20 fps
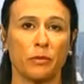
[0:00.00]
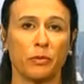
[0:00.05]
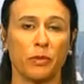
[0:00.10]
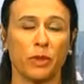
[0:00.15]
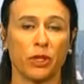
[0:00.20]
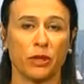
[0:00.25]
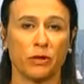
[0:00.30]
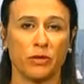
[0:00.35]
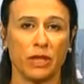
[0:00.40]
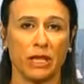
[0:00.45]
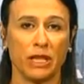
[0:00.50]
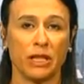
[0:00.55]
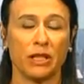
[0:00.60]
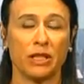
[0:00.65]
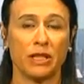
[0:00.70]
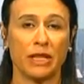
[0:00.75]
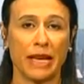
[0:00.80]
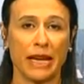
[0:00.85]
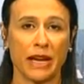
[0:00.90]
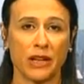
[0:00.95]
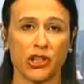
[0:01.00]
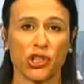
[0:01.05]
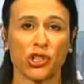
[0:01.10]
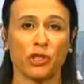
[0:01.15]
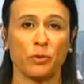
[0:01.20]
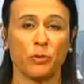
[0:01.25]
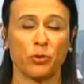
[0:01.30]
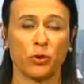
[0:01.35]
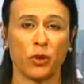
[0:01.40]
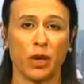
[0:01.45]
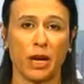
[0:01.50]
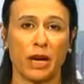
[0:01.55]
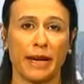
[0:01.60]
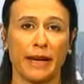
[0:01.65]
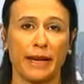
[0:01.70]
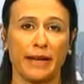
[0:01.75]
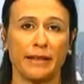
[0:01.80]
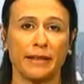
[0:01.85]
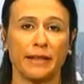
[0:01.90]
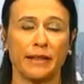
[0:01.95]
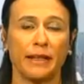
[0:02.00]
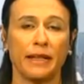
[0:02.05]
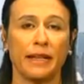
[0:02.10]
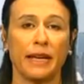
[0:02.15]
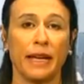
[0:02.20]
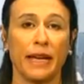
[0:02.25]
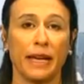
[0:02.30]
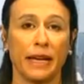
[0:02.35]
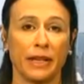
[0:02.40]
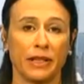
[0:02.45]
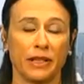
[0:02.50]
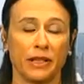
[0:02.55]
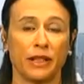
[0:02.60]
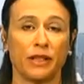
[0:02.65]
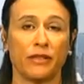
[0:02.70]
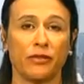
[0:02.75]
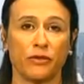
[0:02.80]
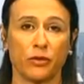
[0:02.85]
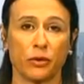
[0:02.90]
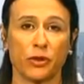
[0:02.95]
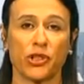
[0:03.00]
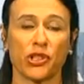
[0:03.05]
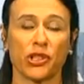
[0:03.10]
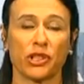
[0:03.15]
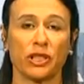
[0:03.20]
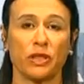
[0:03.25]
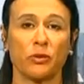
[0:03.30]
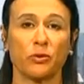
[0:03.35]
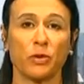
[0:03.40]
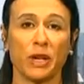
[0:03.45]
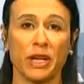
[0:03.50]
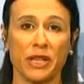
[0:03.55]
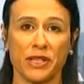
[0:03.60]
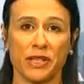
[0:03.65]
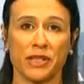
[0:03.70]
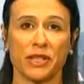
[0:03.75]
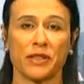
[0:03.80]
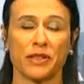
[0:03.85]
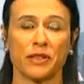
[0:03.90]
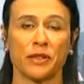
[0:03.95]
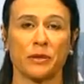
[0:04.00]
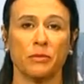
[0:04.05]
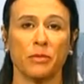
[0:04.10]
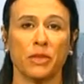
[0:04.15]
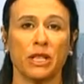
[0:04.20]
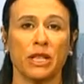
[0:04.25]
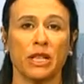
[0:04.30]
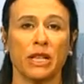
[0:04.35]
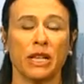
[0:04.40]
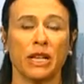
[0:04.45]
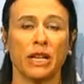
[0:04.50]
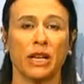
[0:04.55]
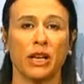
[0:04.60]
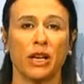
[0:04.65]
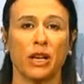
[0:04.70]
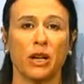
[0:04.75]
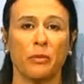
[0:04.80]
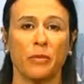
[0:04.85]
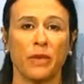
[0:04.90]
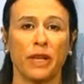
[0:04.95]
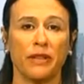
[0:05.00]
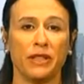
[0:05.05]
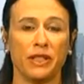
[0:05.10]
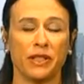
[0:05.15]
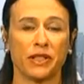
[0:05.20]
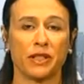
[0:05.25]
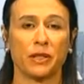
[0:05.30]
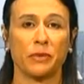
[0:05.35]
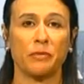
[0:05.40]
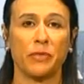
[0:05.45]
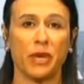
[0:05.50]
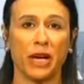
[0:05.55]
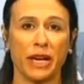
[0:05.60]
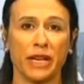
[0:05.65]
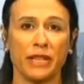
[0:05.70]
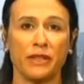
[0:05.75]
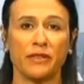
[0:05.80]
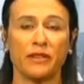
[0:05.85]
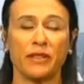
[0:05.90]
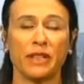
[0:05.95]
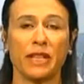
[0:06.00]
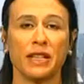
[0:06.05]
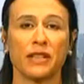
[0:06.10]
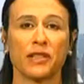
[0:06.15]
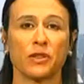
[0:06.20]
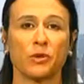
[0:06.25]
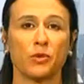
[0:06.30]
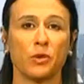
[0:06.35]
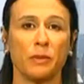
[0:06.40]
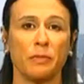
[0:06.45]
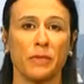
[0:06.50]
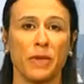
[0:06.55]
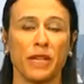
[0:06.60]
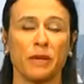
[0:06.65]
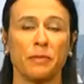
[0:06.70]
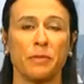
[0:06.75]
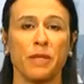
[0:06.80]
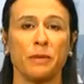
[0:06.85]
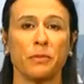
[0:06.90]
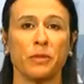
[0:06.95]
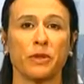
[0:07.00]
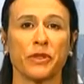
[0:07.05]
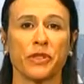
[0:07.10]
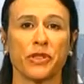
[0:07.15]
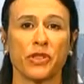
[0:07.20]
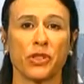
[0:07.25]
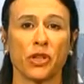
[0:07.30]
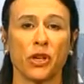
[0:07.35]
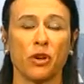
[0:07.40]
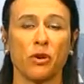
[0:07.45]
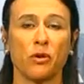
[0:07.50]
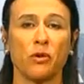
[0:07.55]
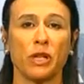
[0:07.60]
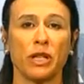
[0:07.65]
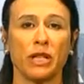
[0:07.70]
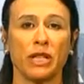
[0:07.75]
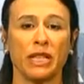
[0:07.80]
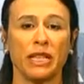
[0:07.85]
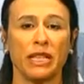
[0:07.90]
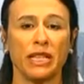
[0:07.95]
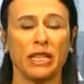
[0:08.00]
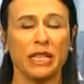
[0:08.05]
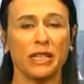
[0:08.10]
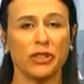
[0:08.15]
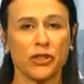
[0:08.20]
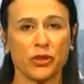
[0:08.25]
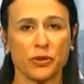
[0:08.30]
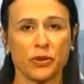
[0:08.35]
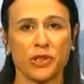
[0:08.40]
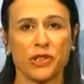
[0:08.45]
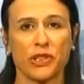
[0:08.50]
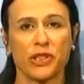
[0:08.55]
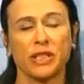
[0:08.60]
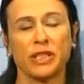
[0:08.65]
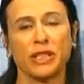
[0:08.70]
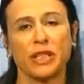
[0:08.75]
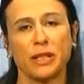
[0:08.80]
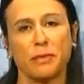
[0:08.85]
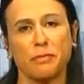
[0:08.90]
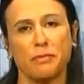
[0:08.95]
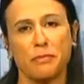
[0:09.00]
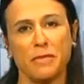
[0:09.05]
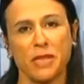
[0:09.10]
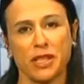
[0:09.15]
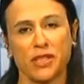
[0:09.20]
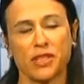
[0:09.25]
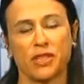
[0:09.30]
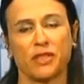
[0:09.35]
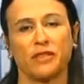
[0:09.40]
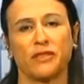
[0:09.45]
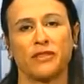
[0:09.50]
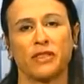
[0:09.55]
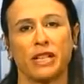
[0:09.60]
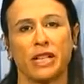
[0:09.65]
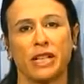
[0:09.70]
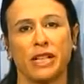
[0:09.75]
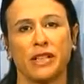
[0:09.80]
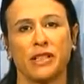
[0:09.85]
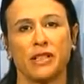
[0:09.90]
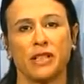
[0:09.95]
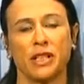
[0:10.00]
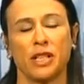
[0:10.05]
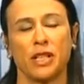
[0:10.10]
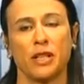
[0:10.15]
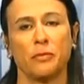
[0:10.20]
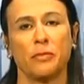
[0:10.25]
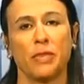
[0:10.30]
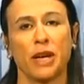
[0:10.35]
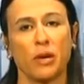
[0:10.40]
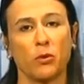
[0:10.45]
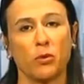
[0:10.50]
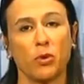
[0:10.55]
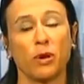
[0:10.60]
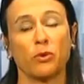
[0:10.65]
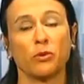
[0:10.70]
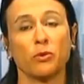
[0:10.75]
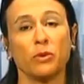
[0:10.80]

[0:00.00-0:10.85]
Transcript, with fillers: you know it, national pride and unfortunately racism um, and these combined things are what make people so interested and mystified by what